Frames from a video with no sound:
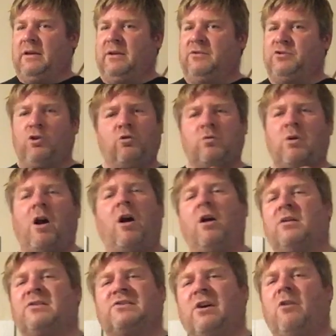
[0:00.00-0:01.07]
two
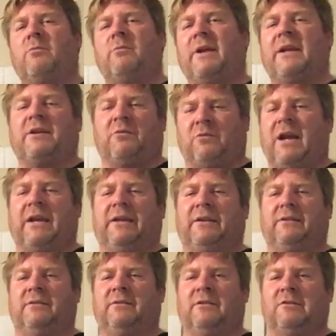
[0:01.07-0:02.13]
wrongs don't make a right,
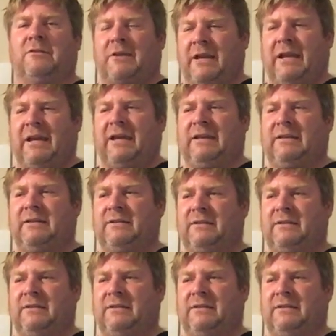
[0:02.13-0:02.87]
okay?